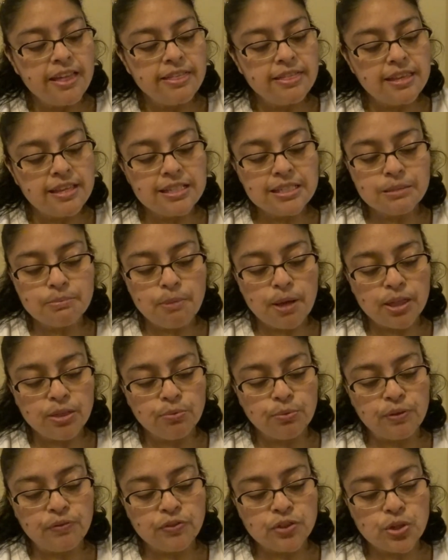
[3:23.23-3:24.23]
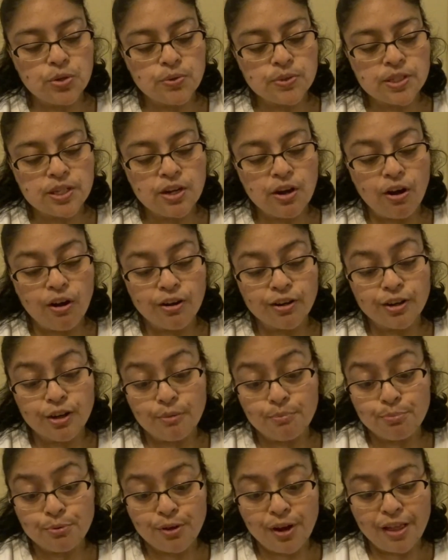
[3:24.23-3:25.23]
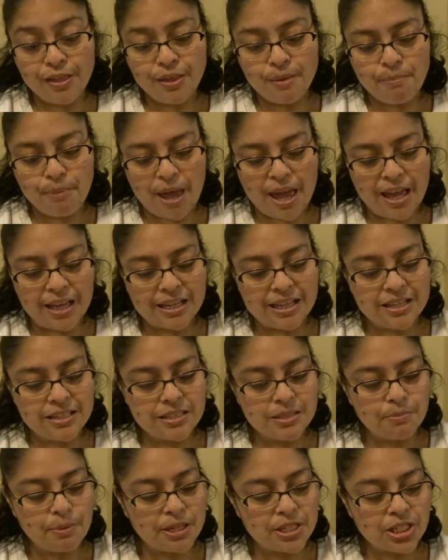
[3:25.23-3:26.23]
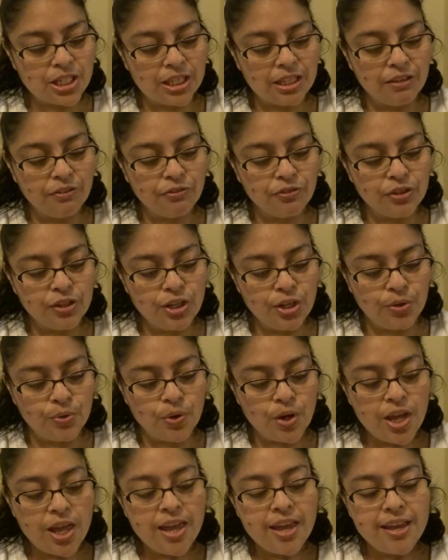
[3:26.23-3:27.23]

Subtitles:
This month we've chosen our Gabriela bag especially for you.